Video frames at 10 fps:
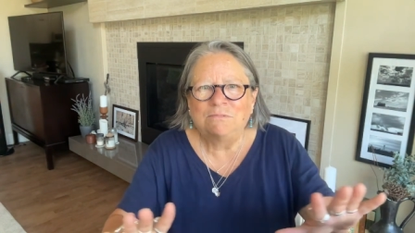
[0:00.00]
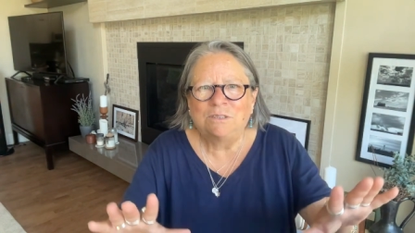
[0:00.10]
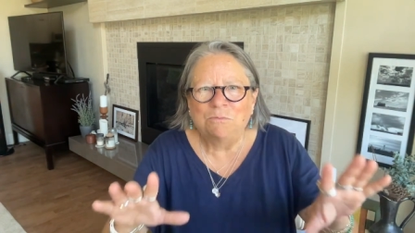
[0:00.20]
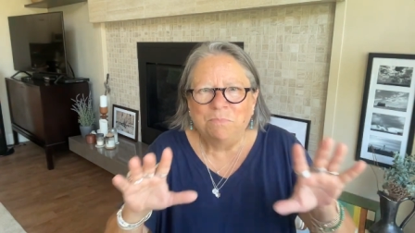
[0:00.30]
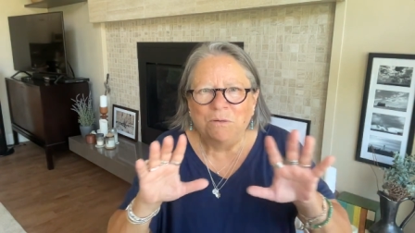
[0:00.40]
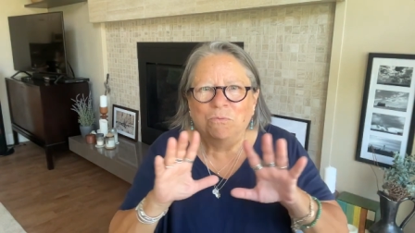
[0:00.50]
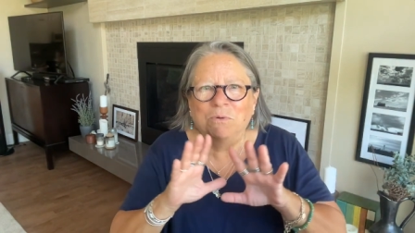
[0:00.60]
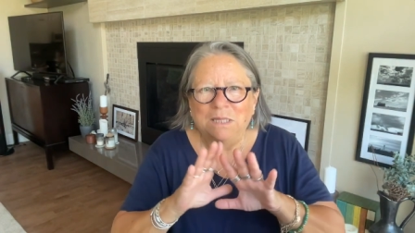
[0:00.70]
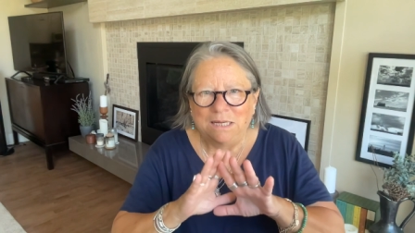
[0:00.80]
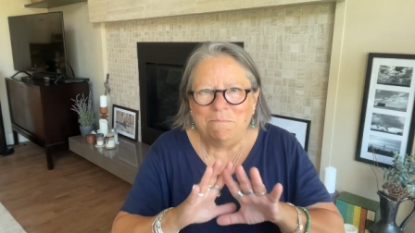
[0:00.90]
to be
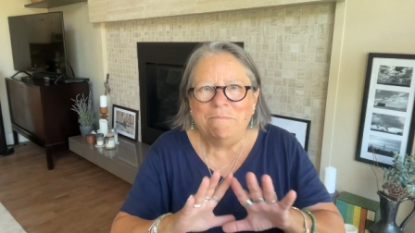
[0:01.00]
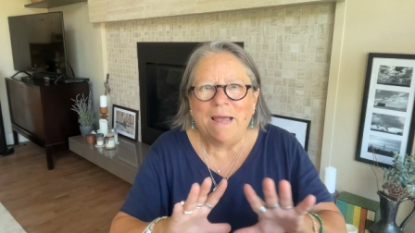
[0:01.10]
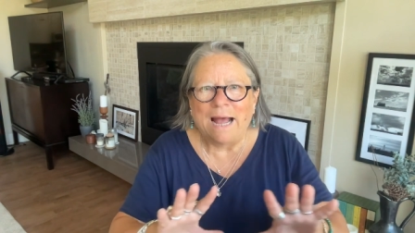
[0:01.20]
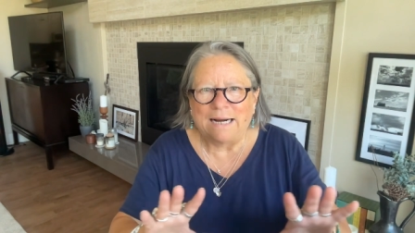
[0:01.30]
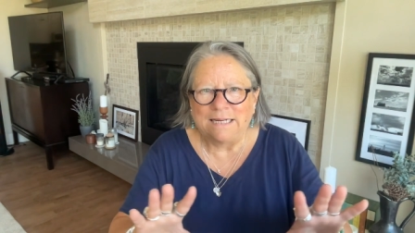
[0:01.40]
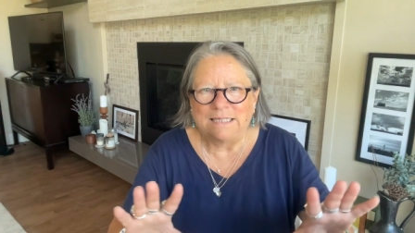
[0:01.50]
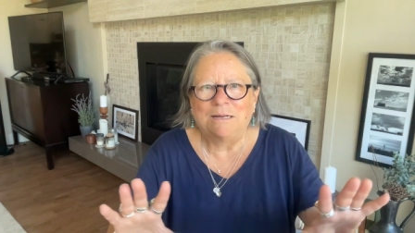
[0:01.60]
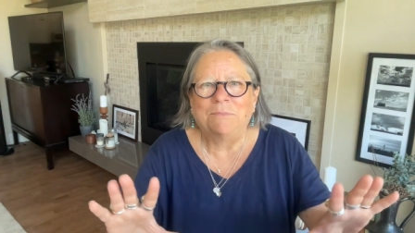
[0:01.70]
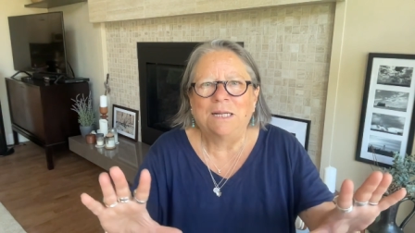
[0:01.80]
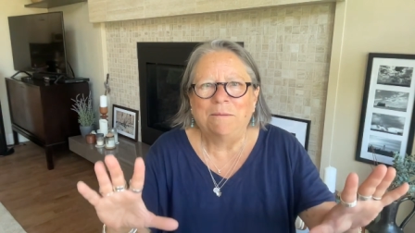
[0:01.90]
really mad at
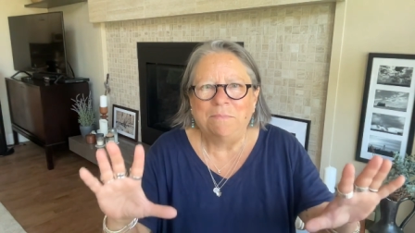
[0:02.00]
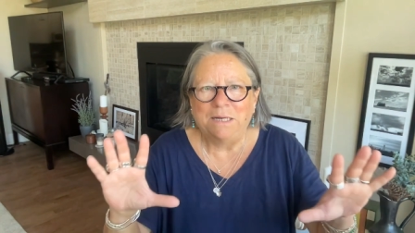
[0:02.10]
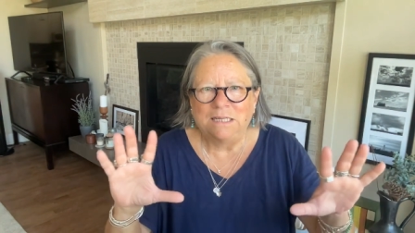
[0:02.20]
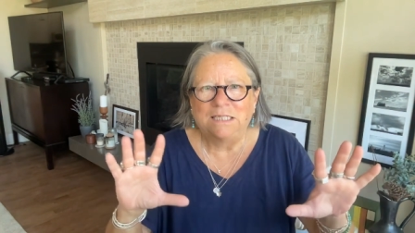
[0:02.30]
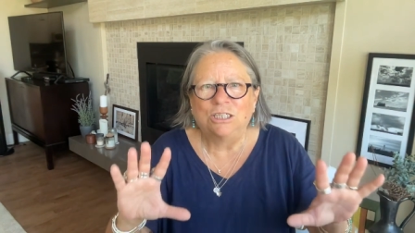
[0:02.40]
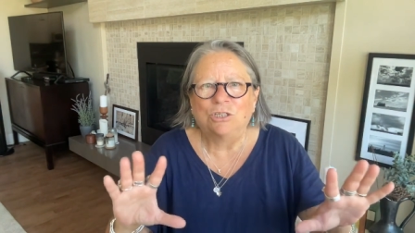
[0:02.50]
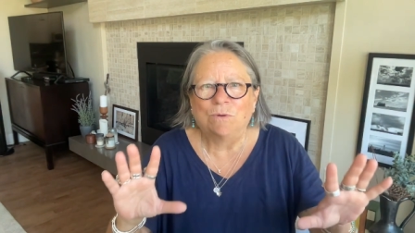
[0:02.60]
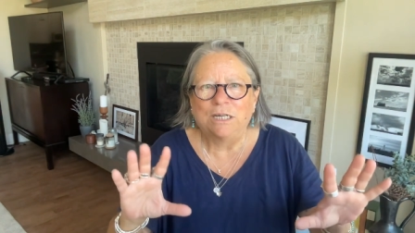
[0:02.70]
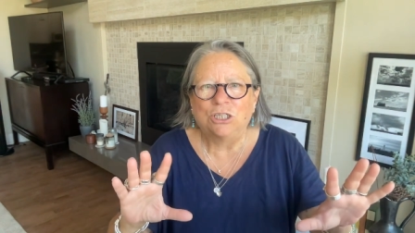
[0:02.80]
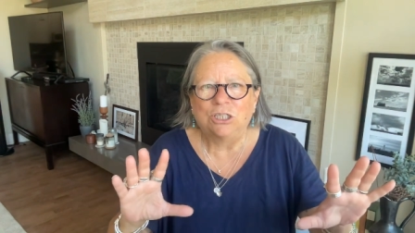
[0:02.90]
somebody and be in a
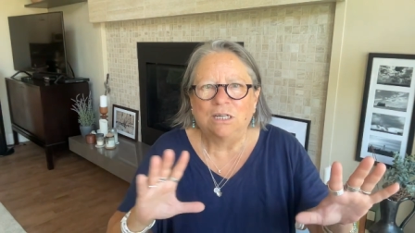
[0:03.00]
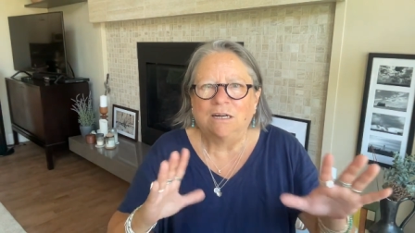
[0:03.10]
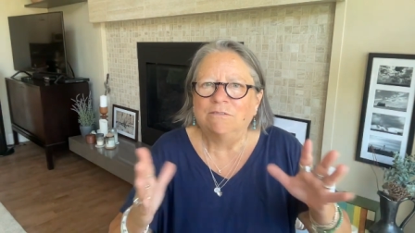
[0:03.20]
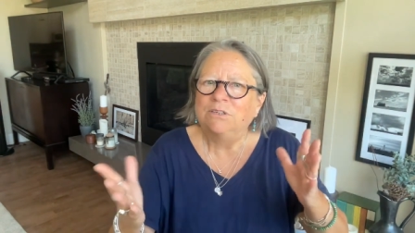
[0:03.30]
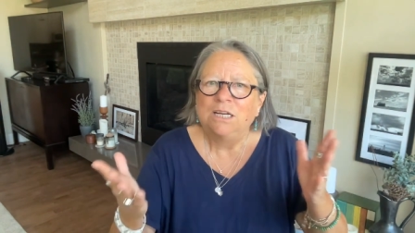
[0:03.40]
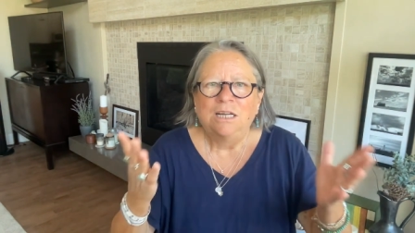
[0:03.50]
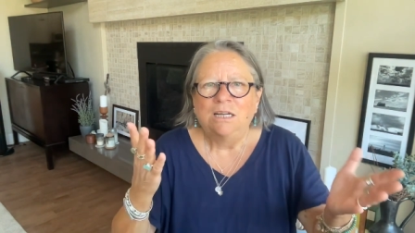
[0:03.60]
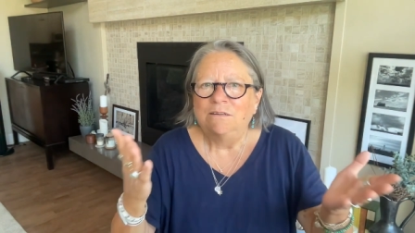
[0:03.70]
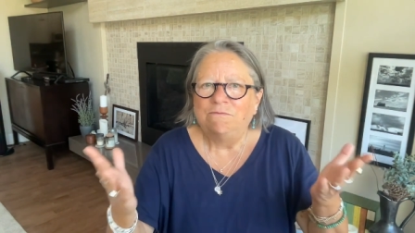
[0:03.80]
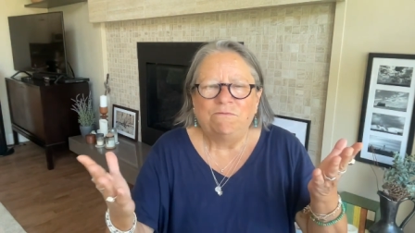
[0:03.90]
situation of
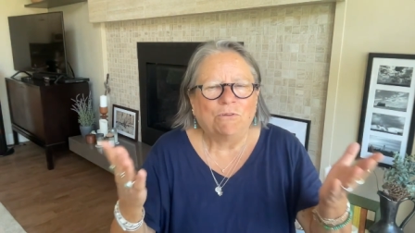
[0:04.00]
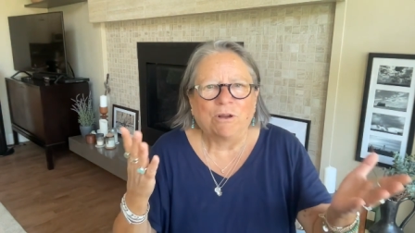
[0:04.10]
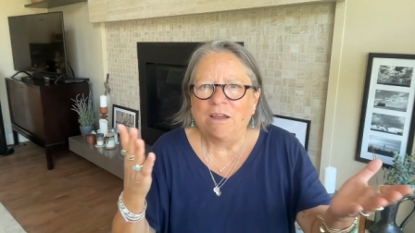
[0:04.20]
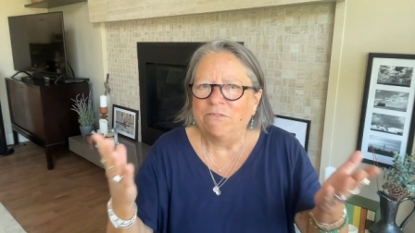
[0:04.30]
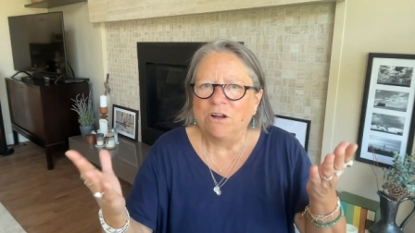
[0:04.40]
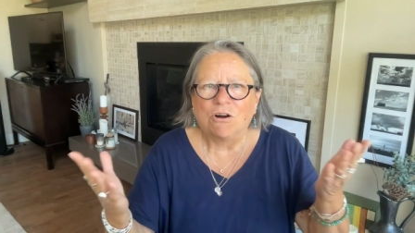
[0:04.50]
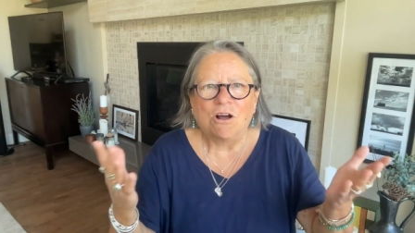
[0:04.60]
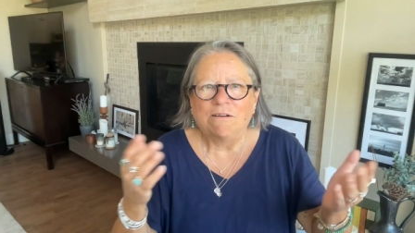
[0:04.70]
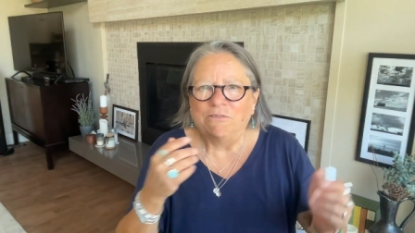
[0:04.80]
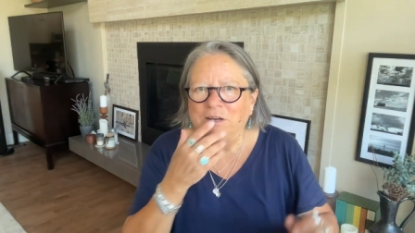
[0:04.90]
forgiving or
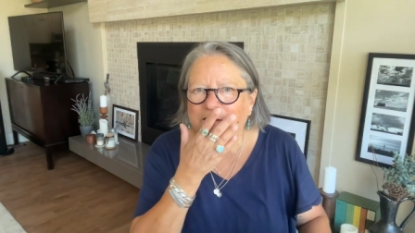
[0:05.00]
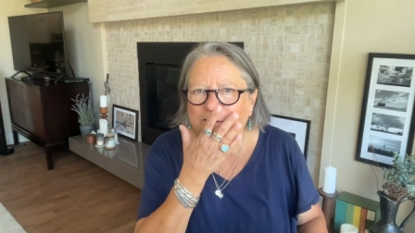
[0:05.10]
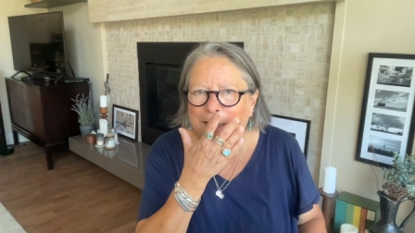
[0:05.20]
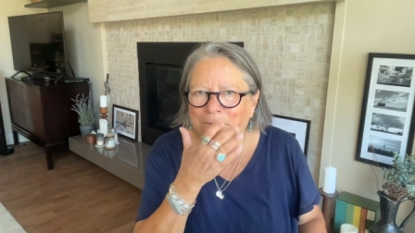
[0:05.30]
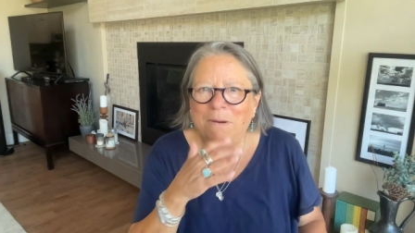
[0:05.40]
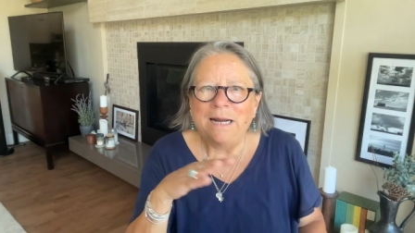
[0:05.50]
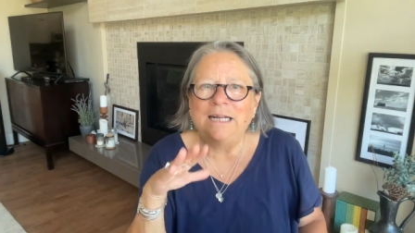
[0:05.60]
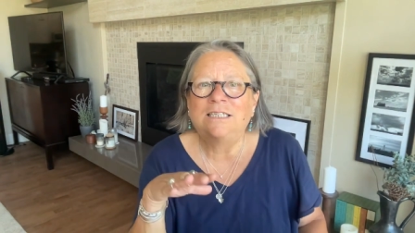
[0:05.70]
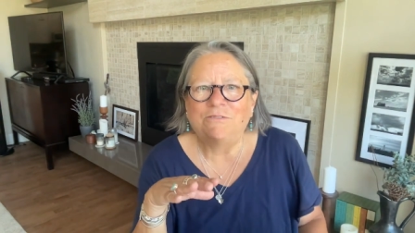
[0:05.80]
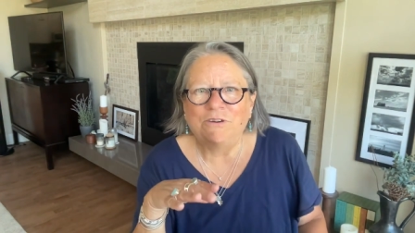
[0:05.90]
not forgiving. And mine
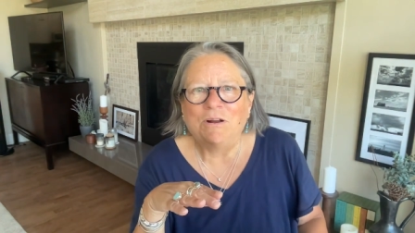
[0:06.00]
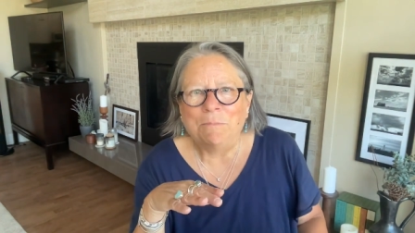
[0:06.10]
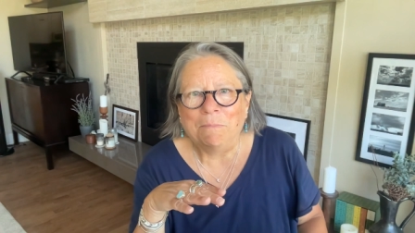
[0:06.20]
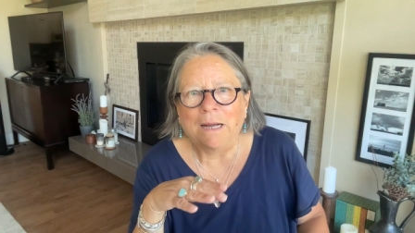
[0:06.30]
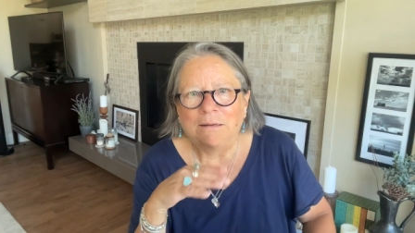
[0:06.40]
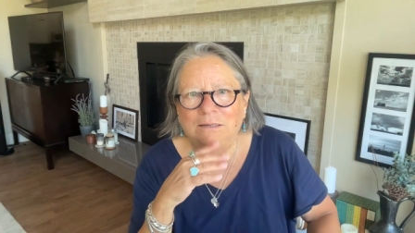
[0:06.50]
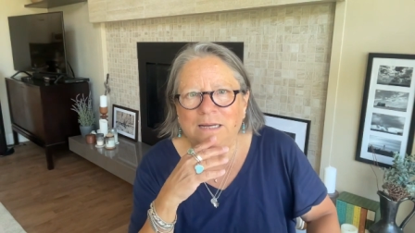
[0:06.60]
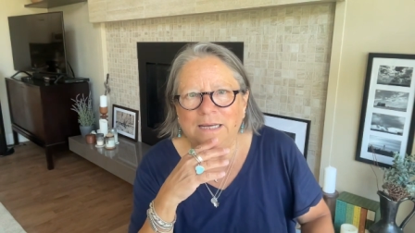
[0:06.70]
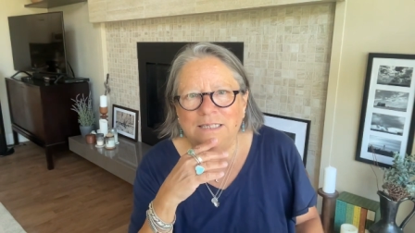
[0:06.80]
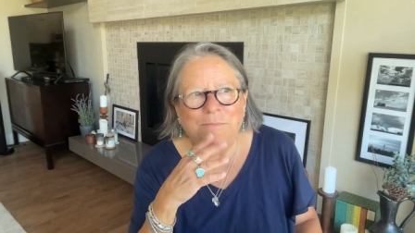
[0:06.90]
is a very mild
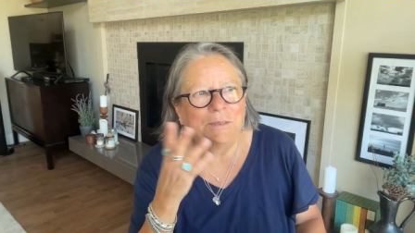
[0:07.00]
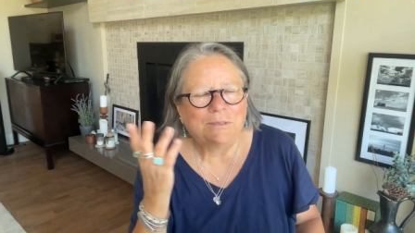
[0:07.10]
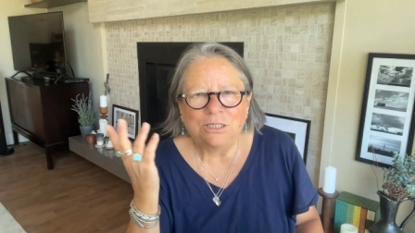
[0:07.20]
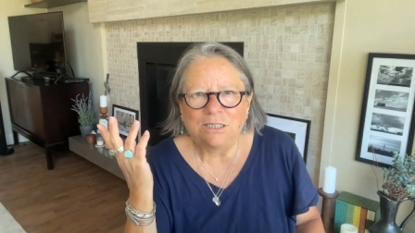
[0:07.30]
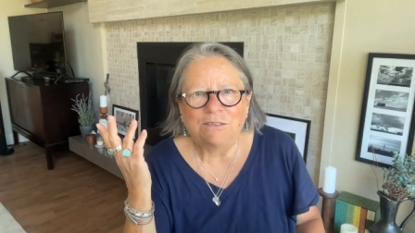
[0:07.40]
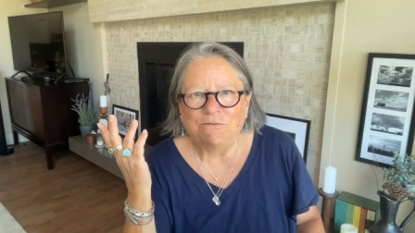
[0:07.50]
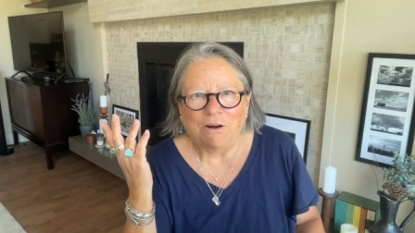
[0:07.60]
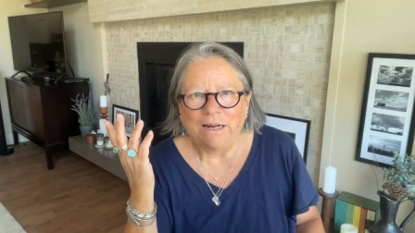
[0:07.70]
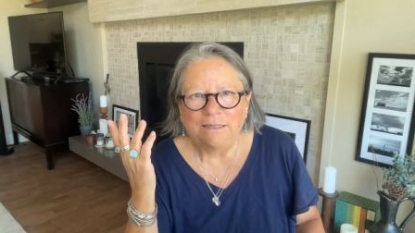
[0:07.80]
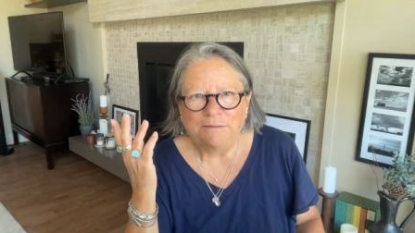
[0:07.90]
case. I mean, it was just a
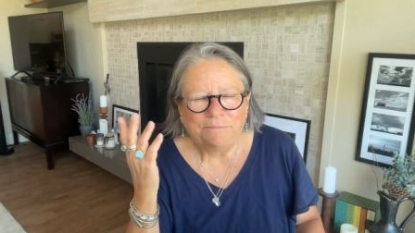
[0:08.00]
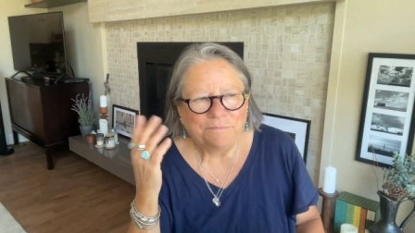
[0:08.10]
friend.